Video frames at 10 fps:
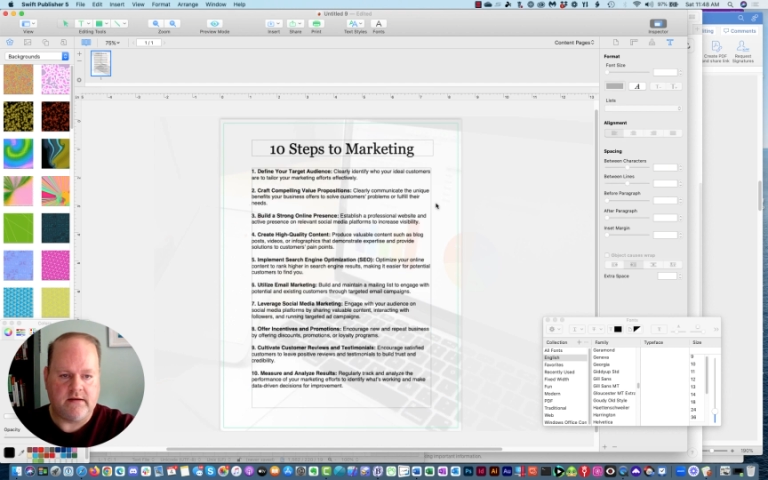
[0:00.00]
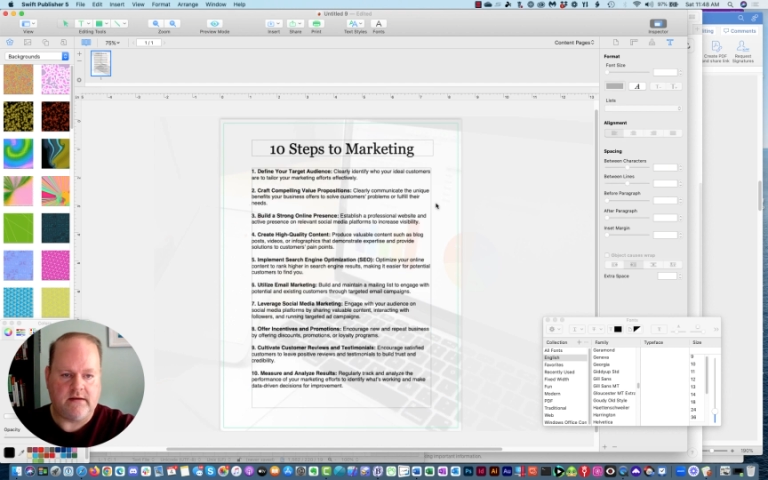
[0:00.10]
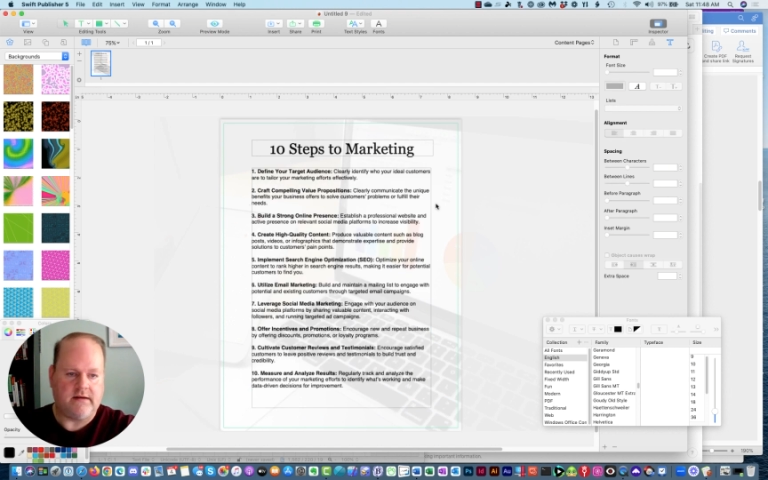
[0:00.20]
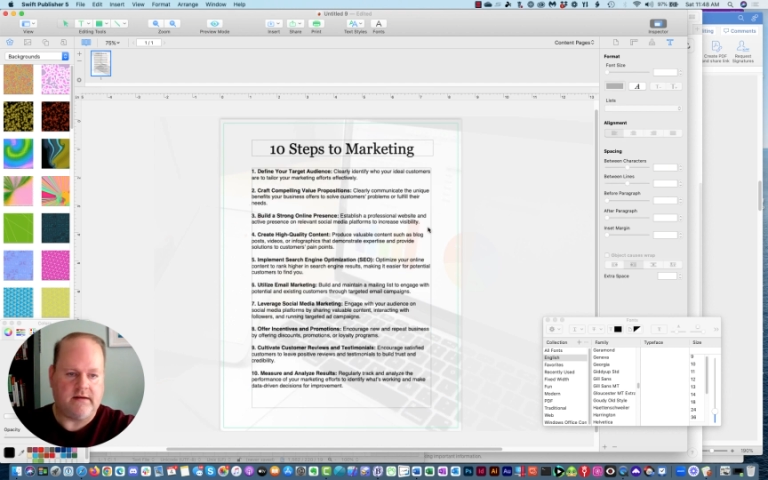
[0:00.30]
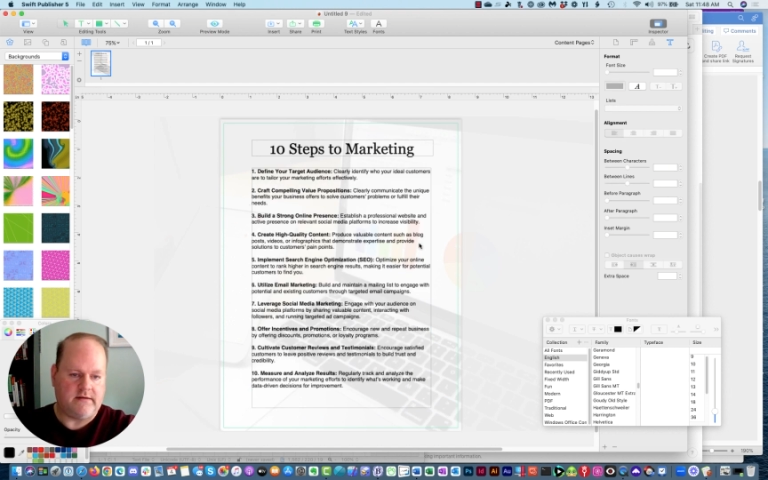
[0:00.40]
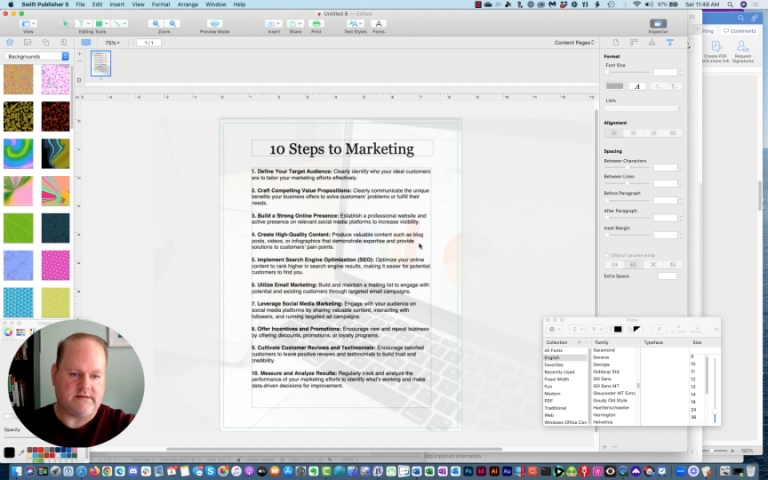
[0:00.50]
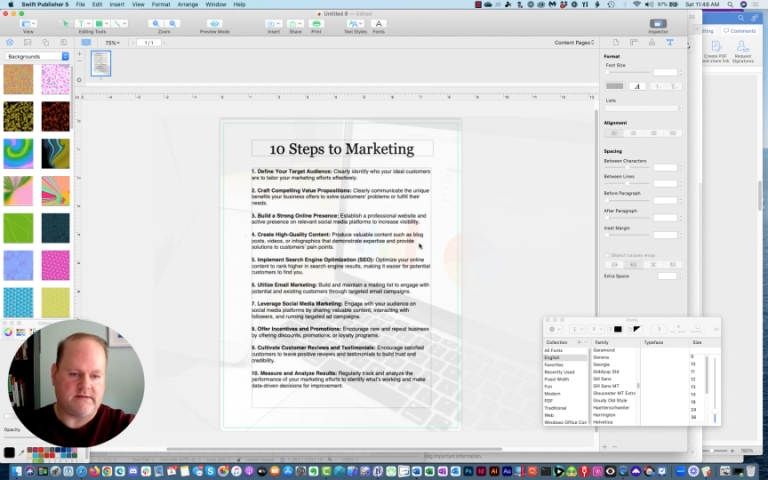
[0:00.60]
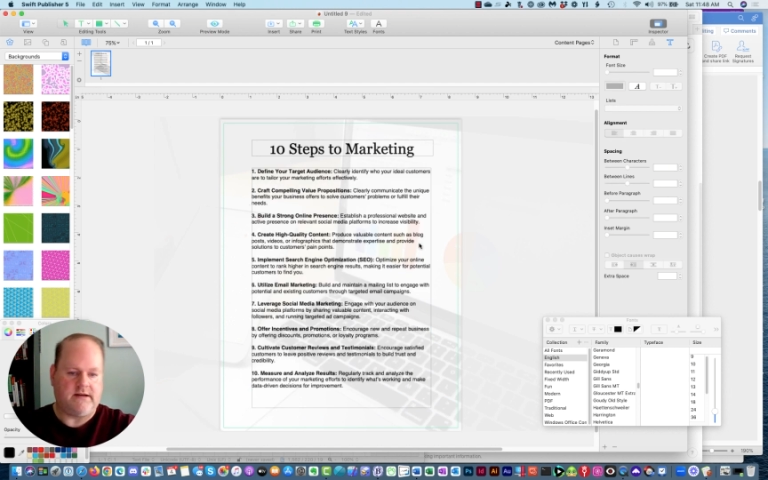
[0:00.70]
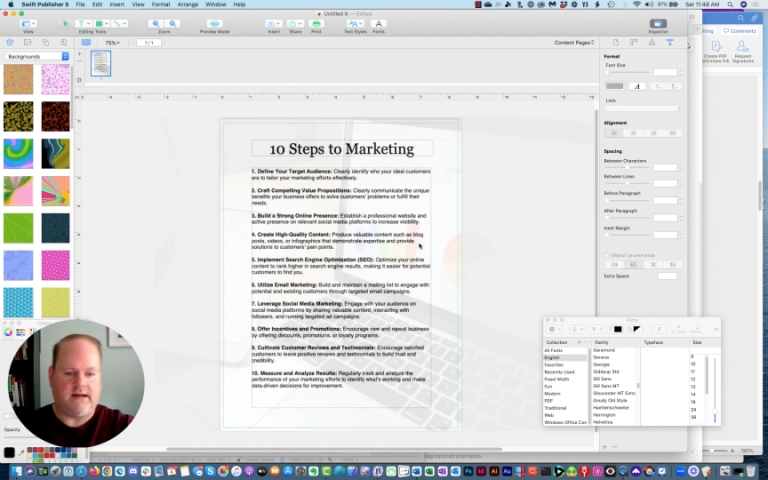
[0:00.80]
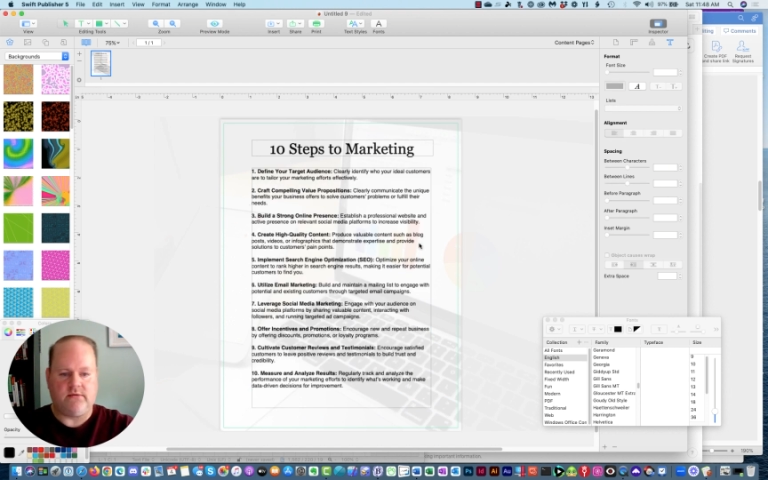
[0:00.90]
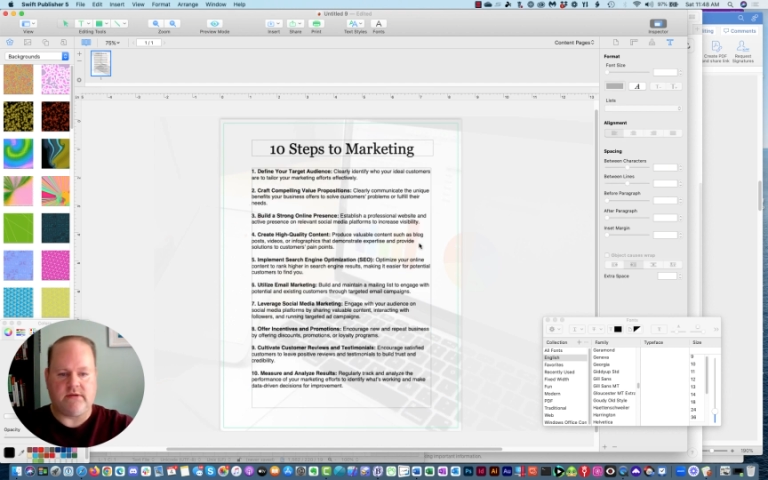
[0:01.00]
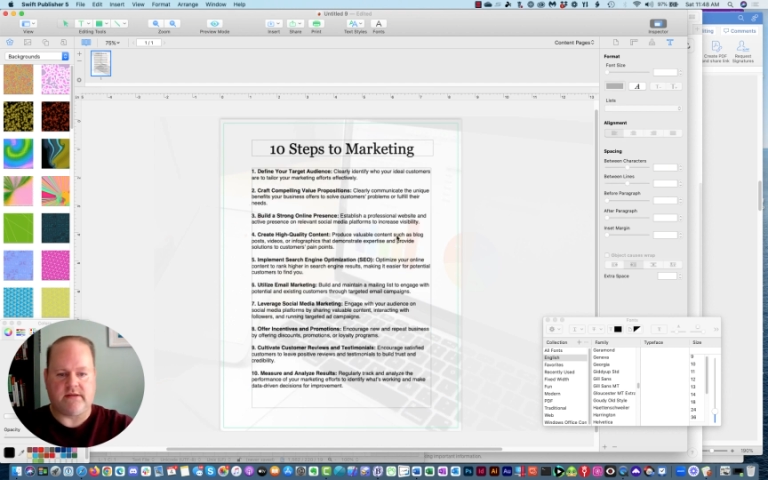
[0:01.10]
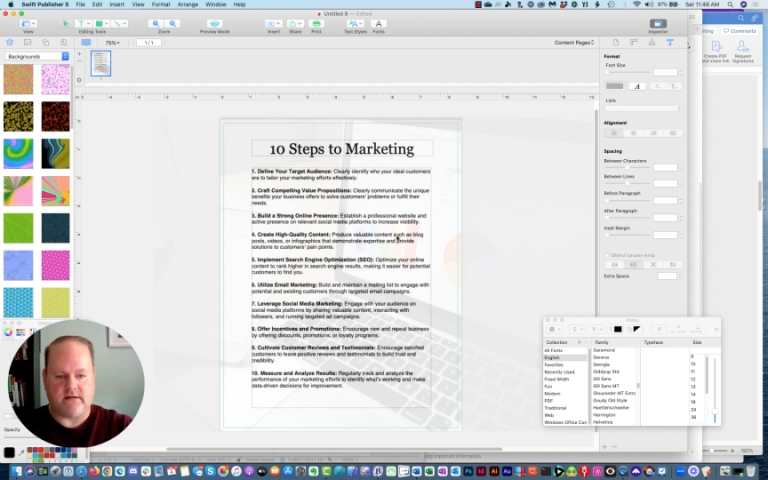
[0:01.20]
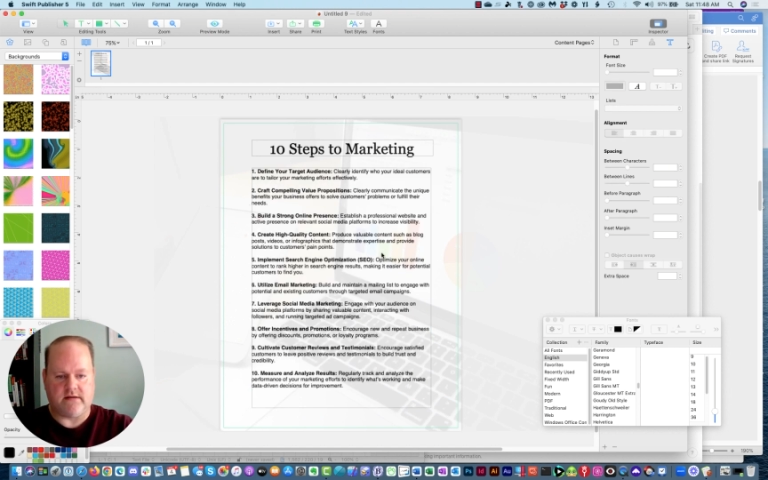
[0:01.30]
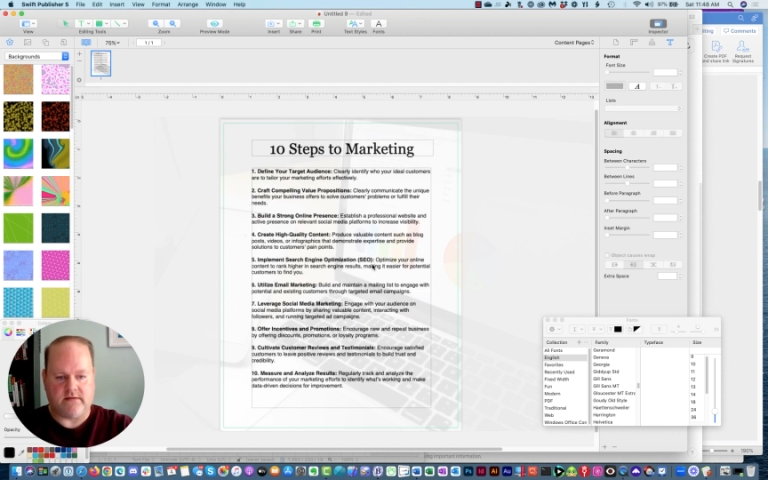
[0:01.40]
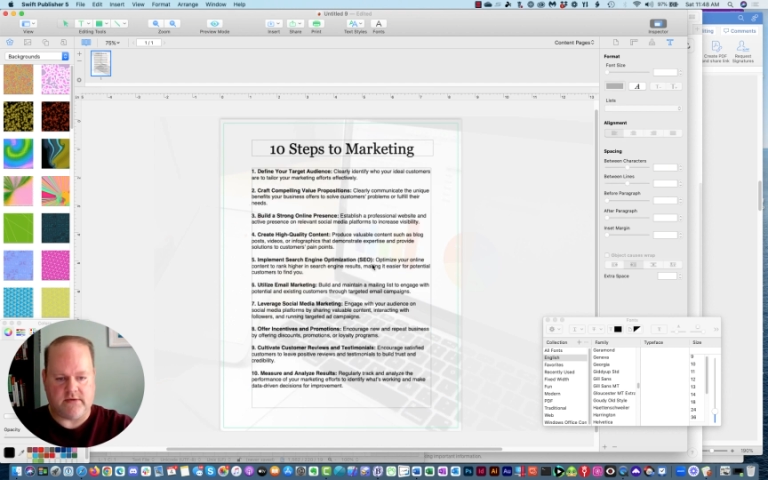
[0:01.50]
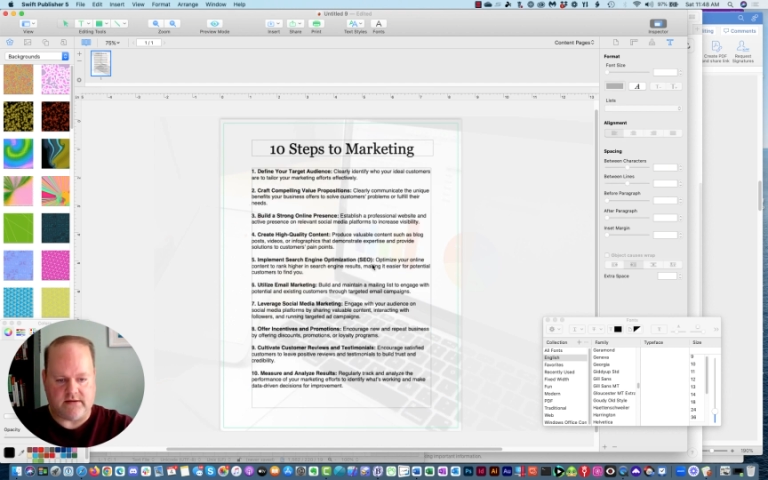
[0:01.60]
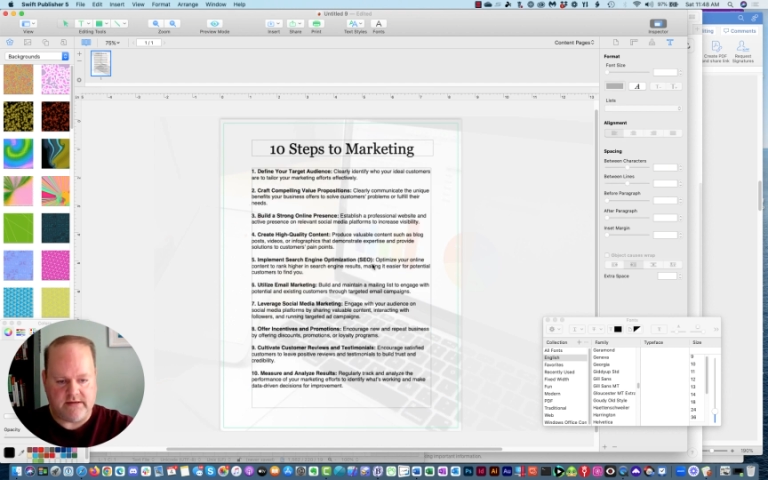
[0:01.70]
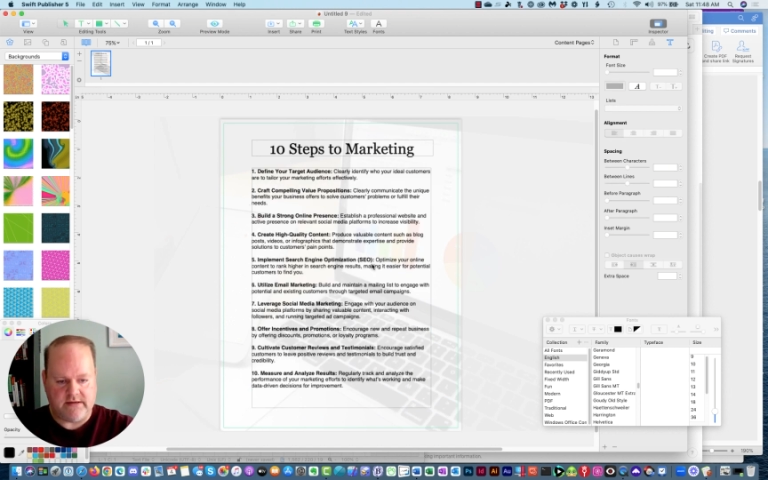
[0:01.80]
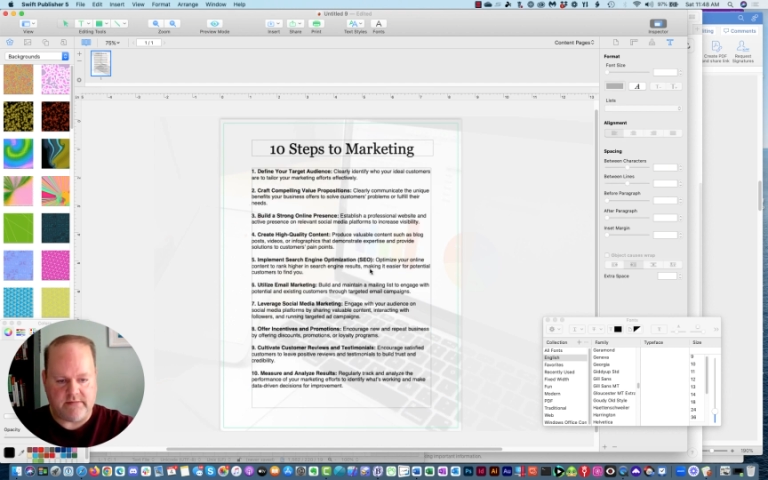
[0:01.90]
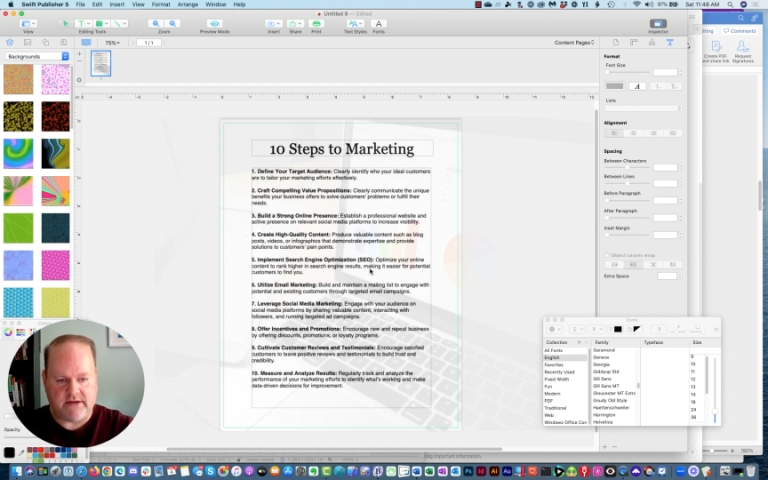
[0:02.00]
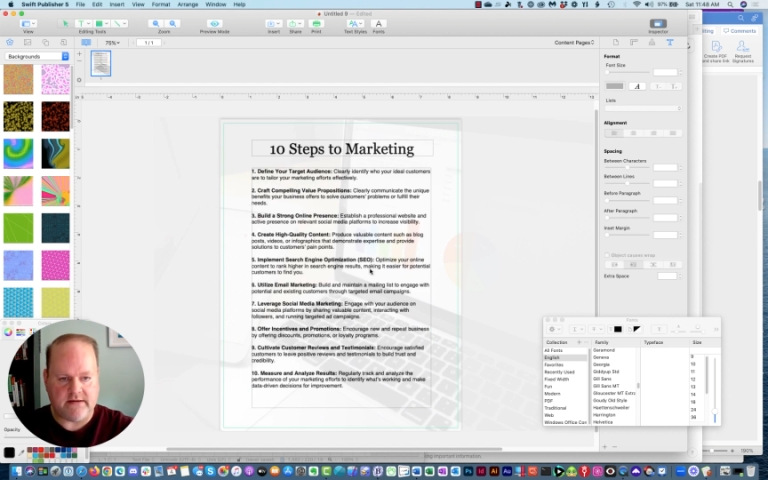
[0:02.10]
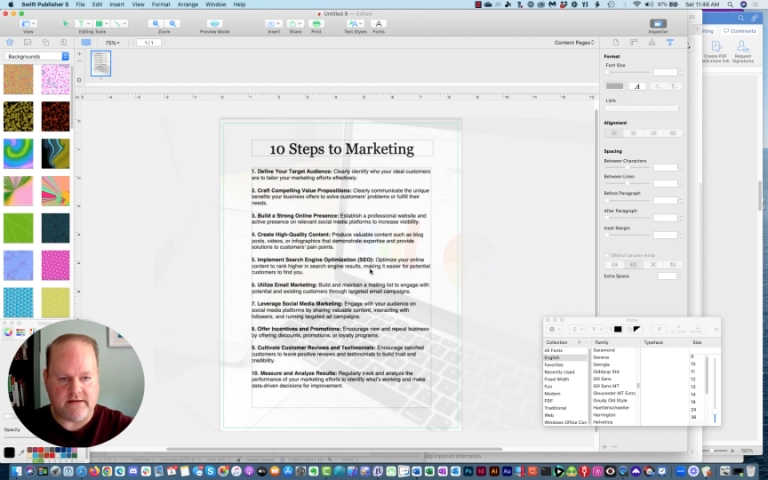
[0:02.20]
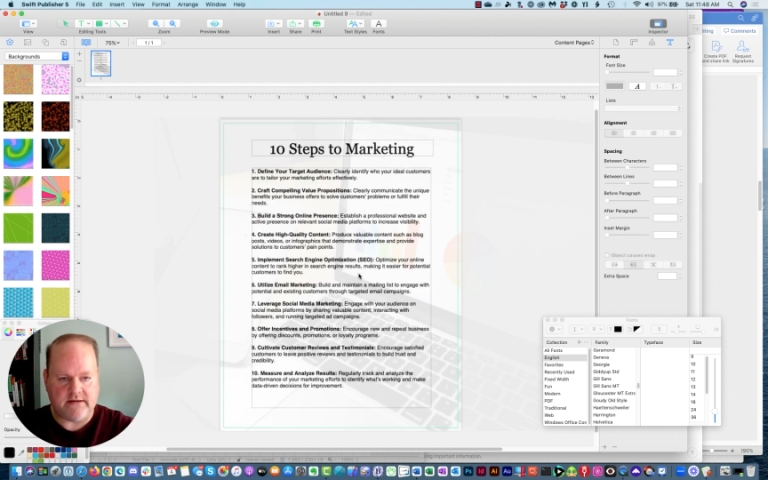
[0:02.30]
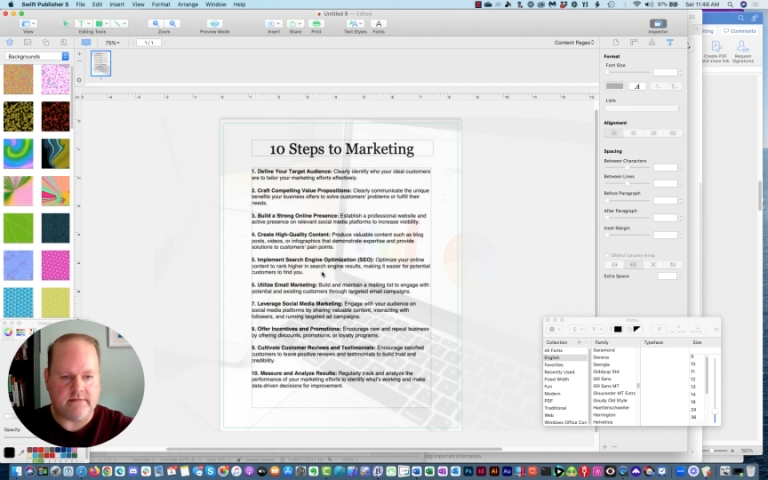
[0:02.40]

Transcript: And so now with our lead magnet,